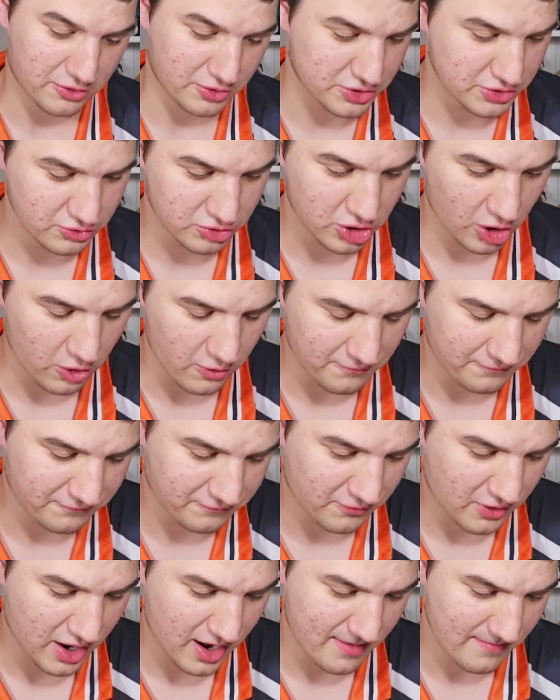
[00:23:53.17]
You go
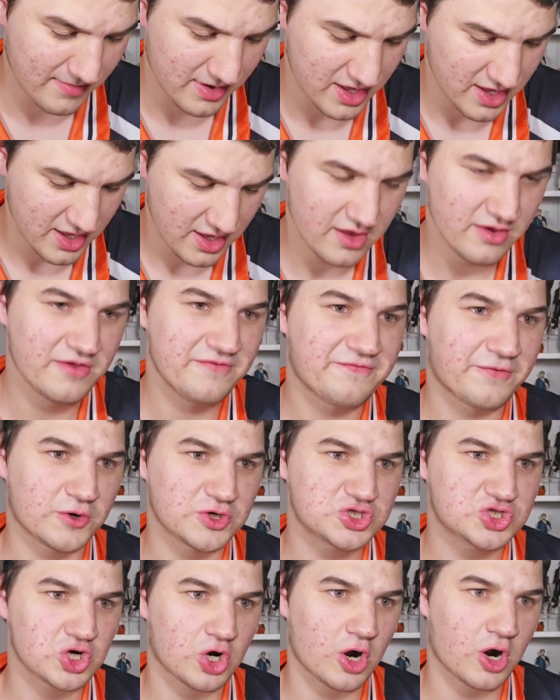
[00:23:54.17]
from
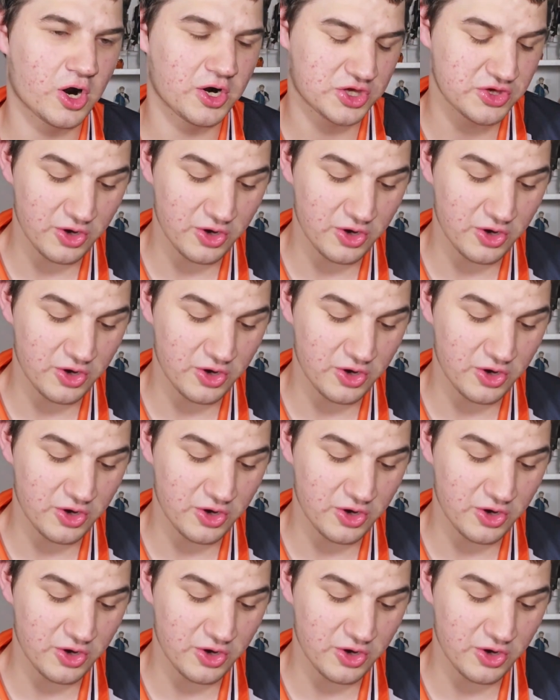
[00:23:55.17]
first arc,